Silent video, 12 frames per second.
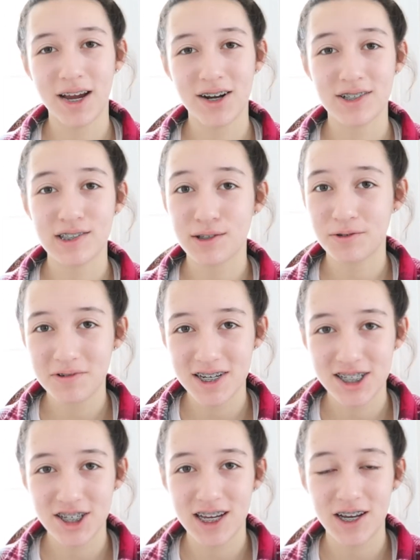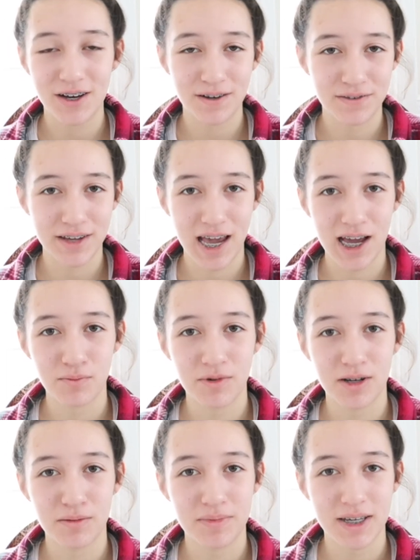bear squishy off
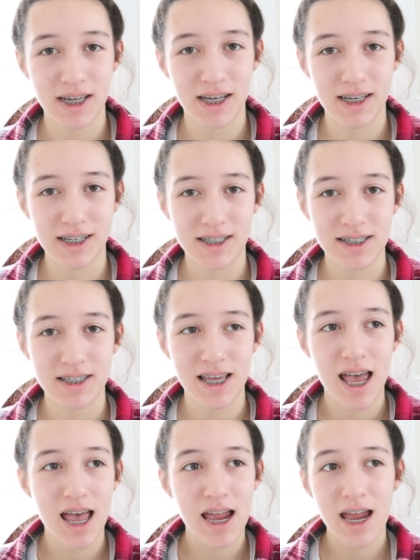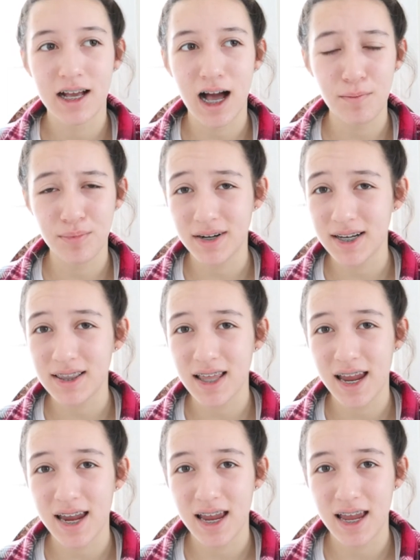camera because it got pretty
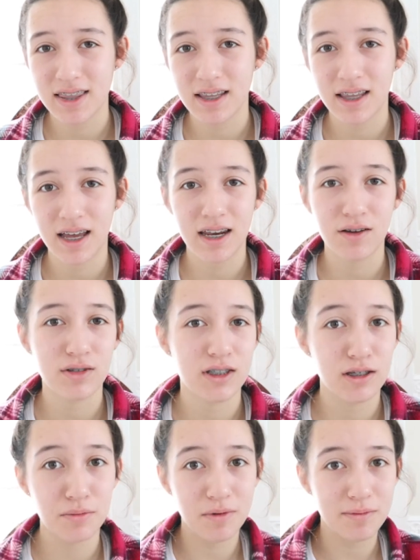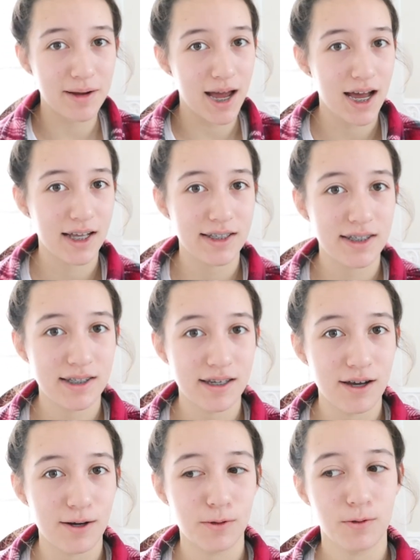late and the lighting was super bad
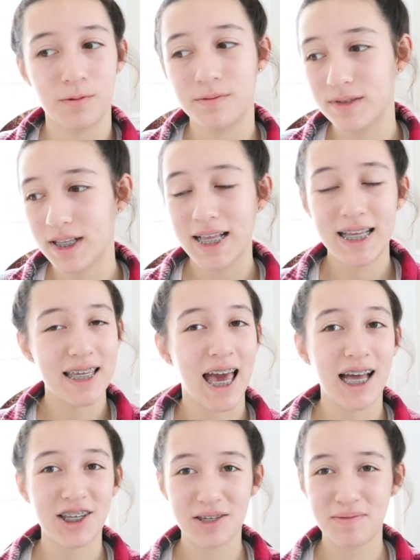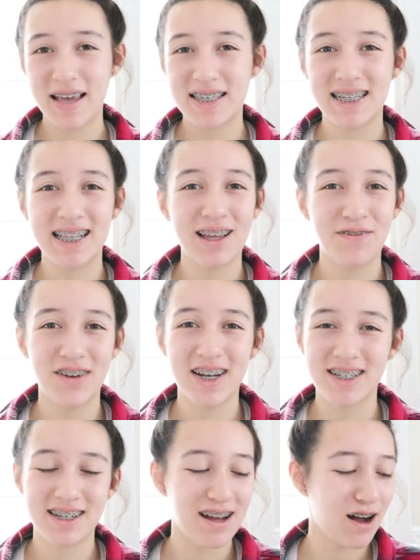so yeah I just basically
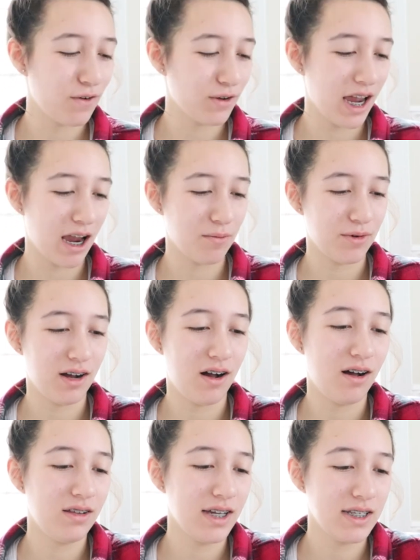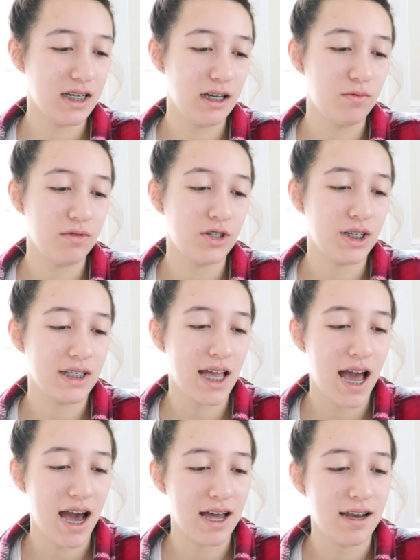finished it off camera. All I did was just
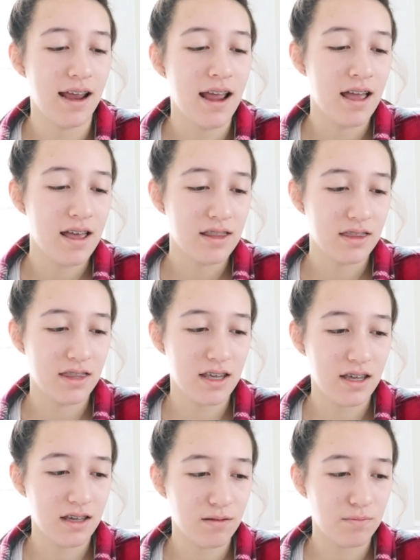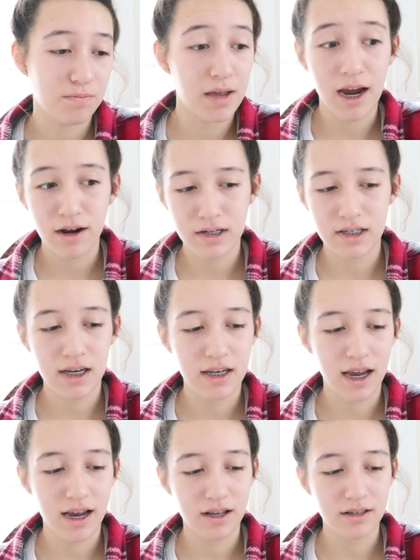add the bear
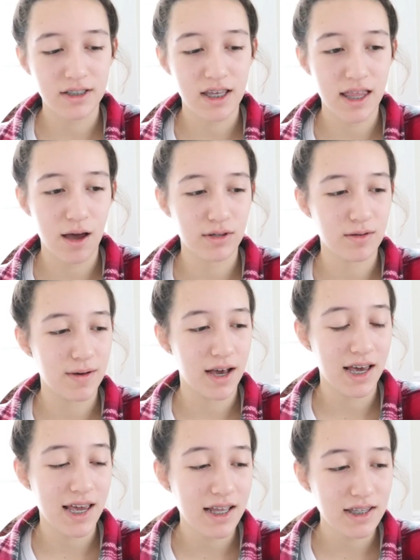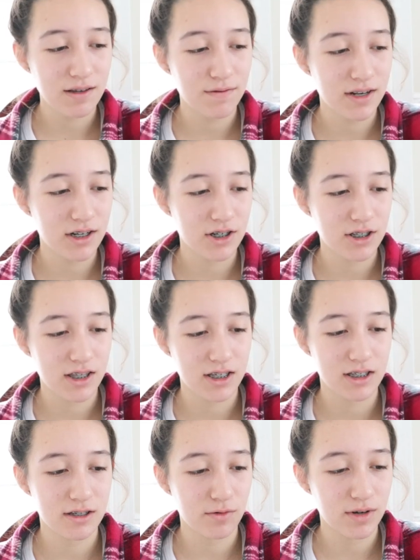details and that was about it to finish the
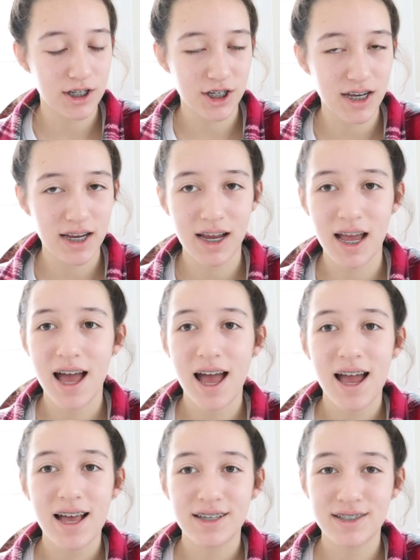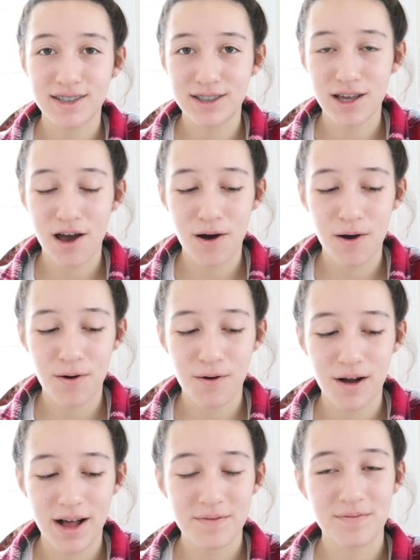squishy.
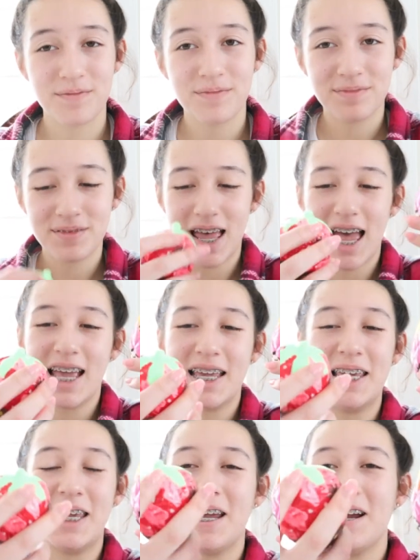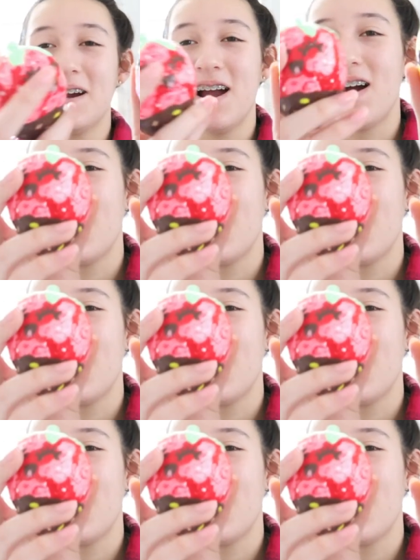So here